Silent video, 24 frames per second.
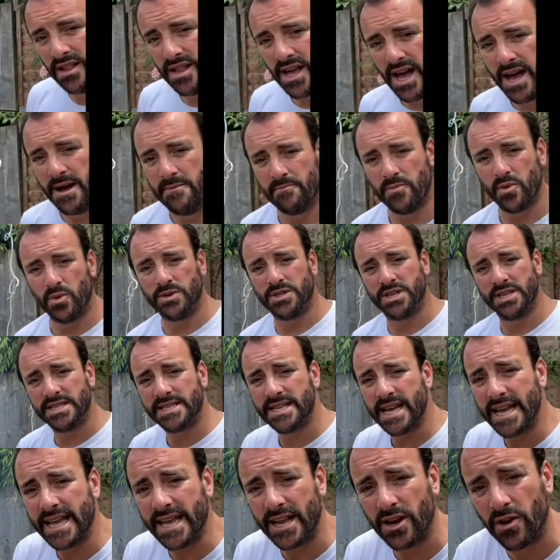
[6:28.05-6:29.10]
But we'll just
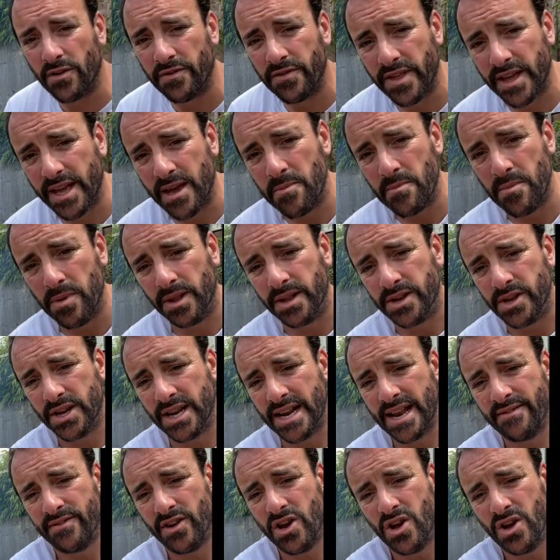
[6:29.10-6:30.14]
take it off the gimbal and you can
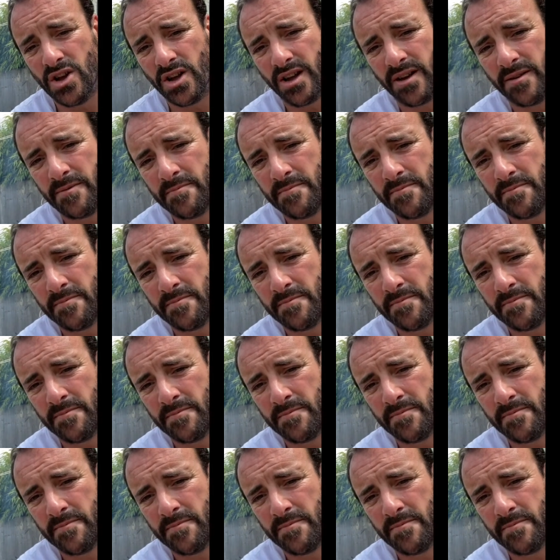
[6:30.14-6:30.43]
have a look.